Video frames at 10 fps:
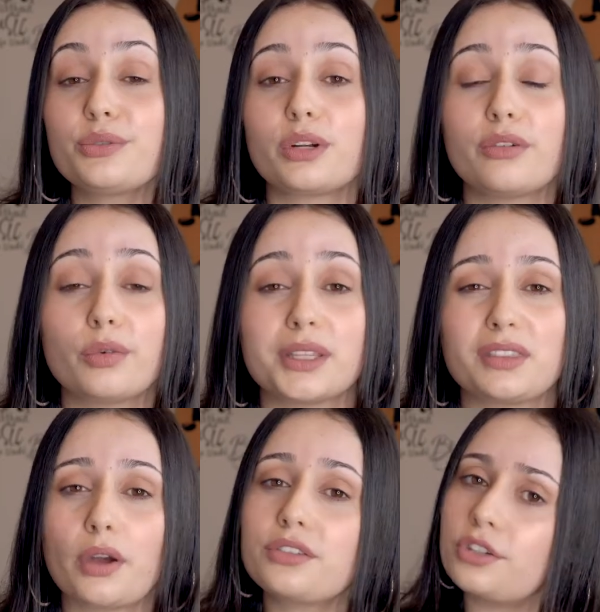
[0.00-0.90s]
You want to avoid
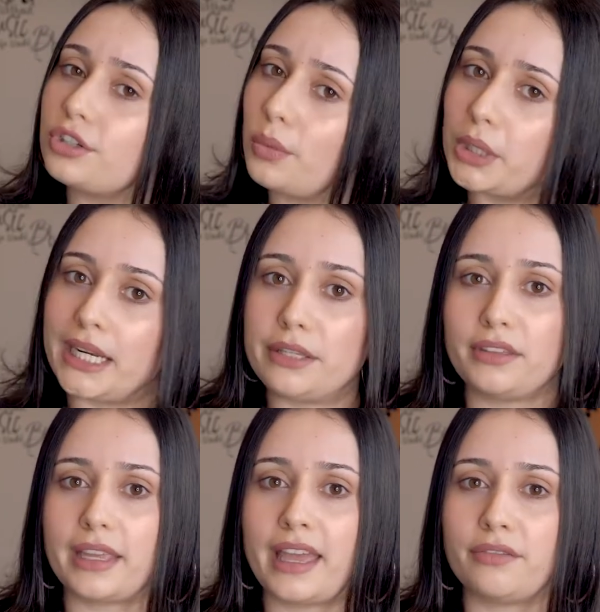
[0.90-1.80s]
those because you don't want
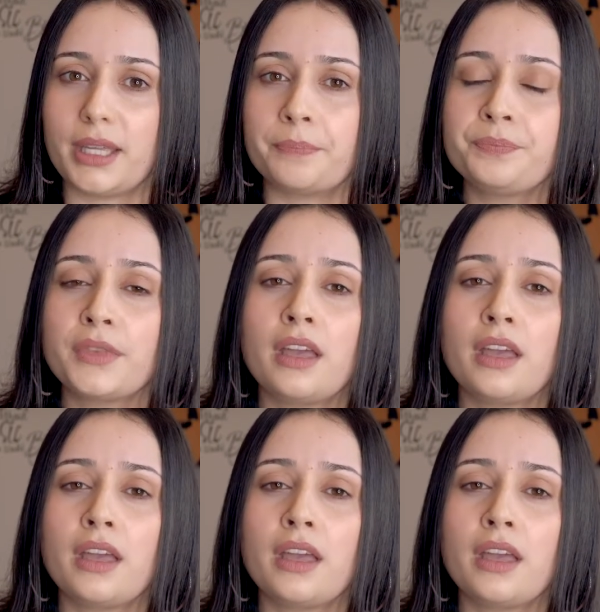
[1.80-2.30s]
anything heavy